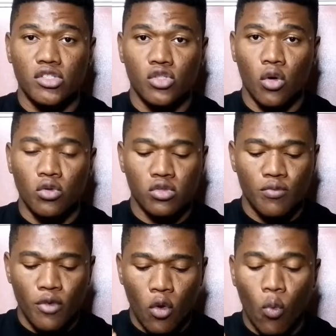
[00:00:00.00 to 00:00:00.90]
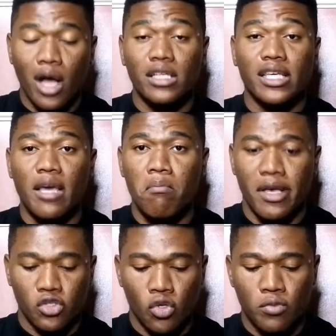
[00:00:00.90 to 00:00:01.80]
result. One game
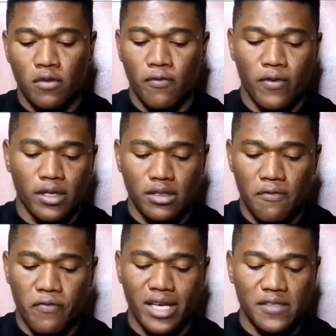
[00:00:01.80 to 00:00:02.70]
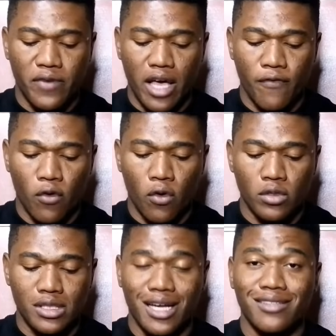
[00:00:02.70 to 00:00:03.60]
messed up the first 5
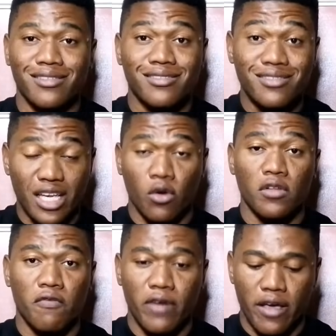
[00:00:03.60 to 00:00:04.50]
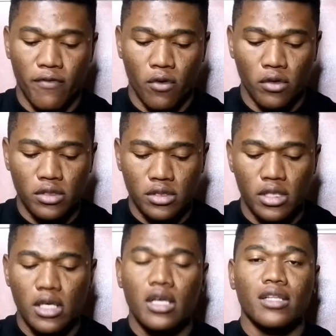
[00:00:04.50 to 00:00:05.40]
odds and the second 5
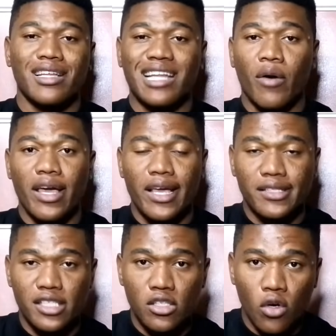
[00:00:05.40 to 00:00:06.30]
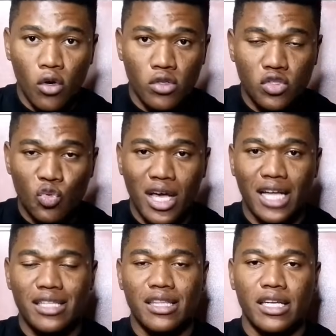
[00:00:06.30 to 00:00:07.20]
odds. Then our 18 odds, we
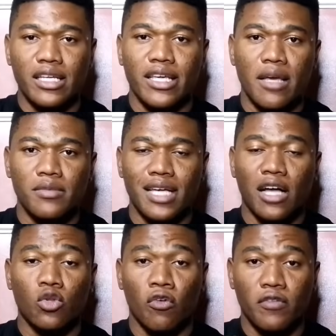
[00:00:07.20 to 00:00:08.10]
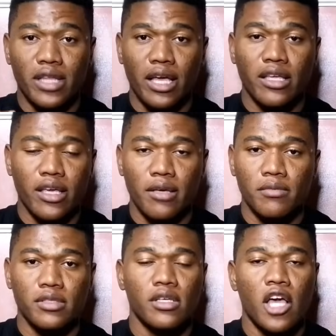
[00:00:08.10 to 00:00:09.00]
had 3 games out of 10
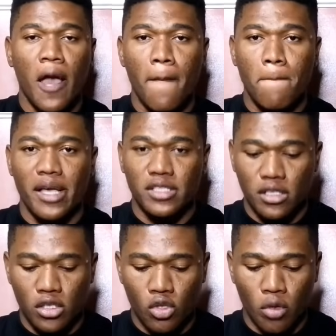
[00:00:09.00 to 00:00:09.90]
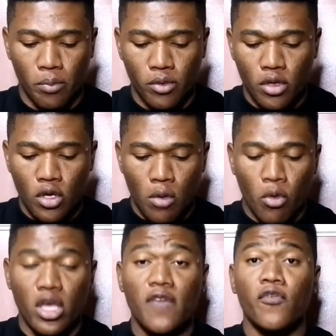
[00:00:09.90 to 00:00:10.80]
games messing it up.
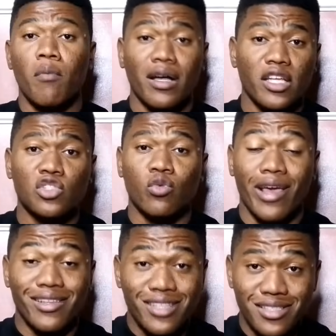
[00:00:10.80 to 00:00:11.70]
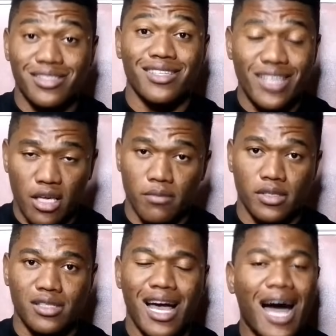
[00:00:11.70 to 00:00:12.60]
But if you manage to edit the games,